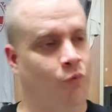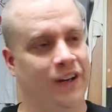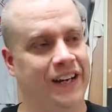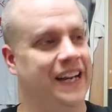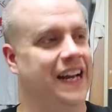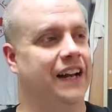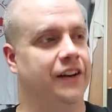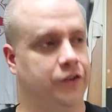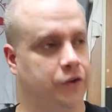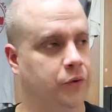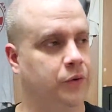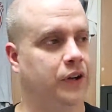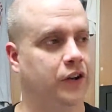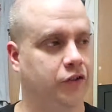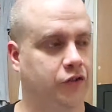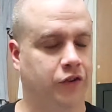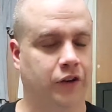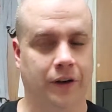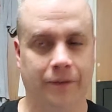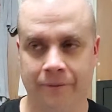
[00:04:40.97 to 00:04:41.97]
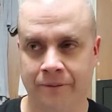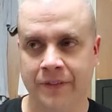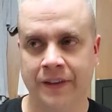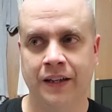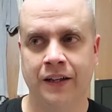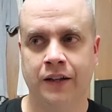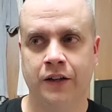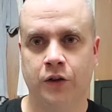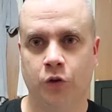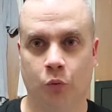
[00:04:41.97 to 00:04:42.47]
we can't do this stuff.
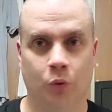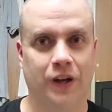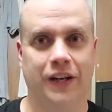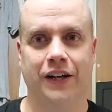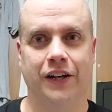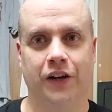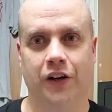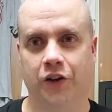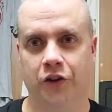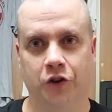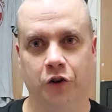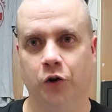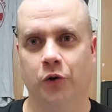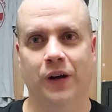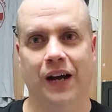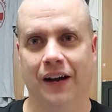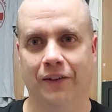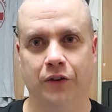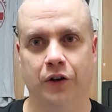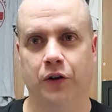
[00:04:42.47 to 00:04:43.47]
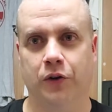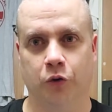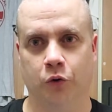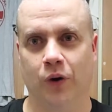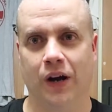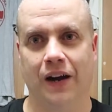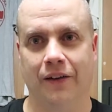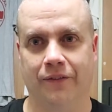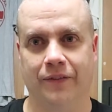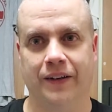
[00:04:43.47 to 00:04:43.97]
What are you going to do? Have a
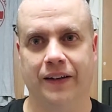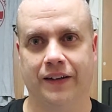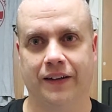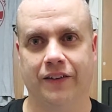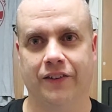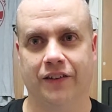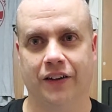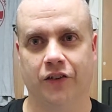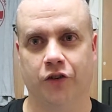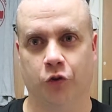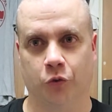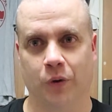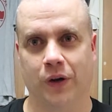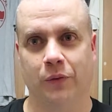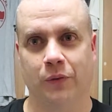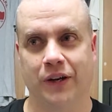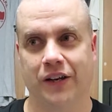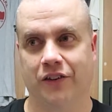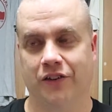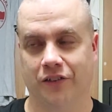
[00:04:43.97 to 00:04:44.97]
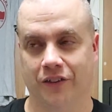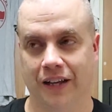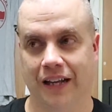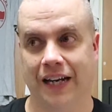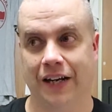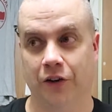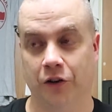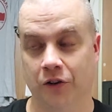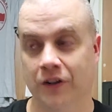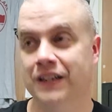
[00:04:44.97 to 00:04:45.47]
graphic that says three weeks
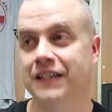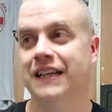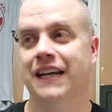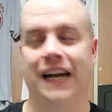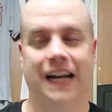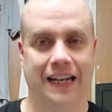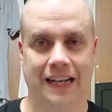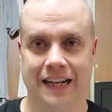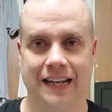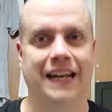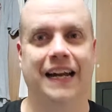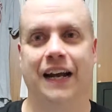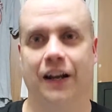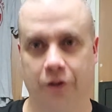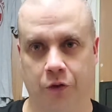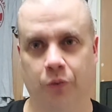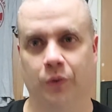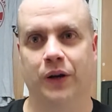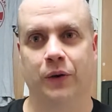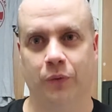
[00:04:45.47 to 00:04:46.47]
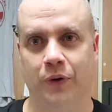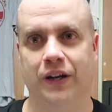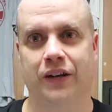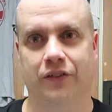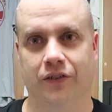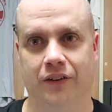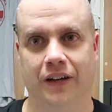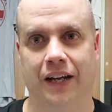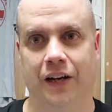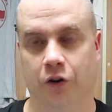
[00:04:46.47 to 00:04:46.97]
later, and then they had three
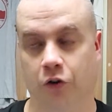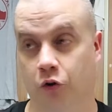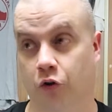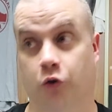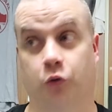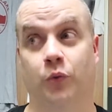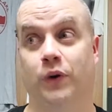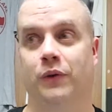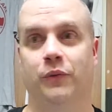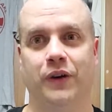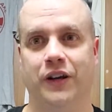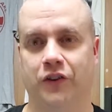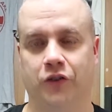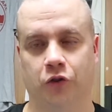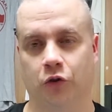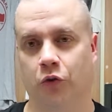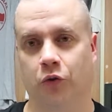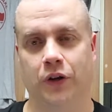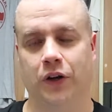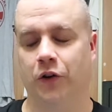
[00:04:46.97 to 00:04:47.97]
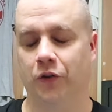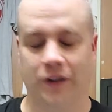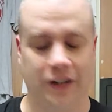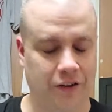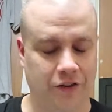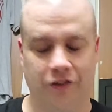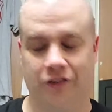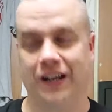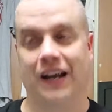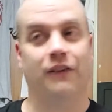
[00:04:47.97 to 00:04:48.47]
weeks later or three weeks earlier. They
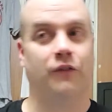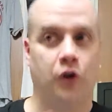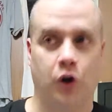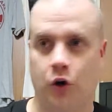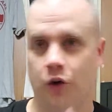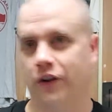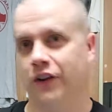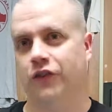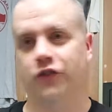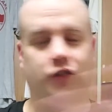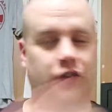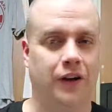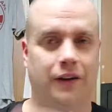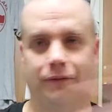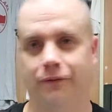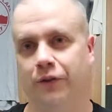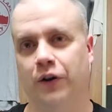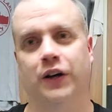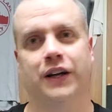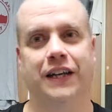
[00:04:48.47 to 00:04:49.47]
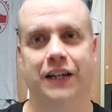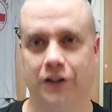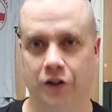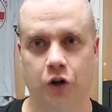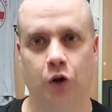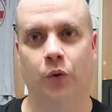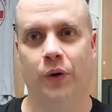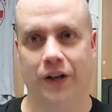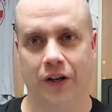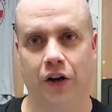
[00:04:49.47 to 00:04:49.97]
just have all this stuff fucking
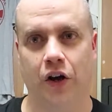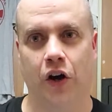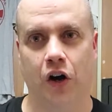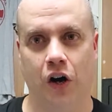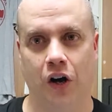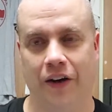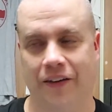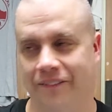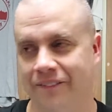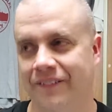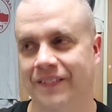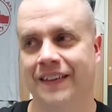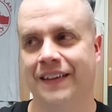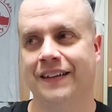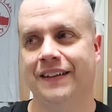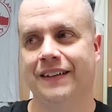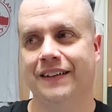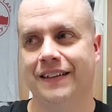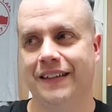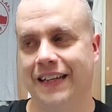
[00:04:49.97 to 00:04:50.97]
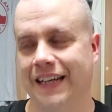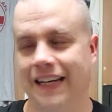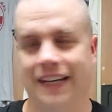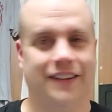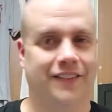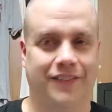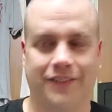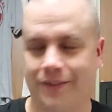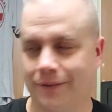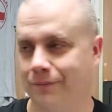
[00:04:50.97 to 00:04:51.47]
going on.
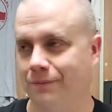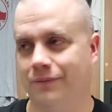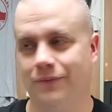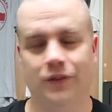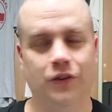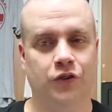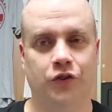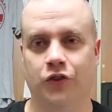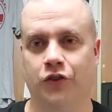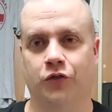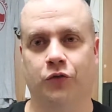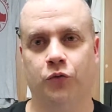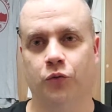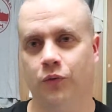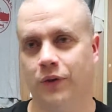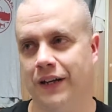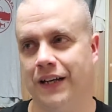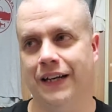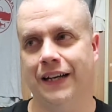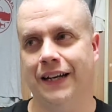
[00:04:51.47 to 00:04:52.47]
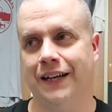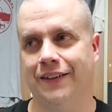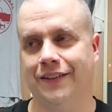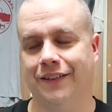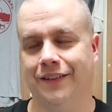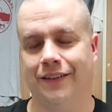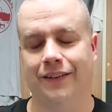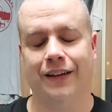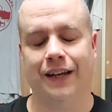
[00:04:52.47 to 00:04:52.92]
It's just, it's,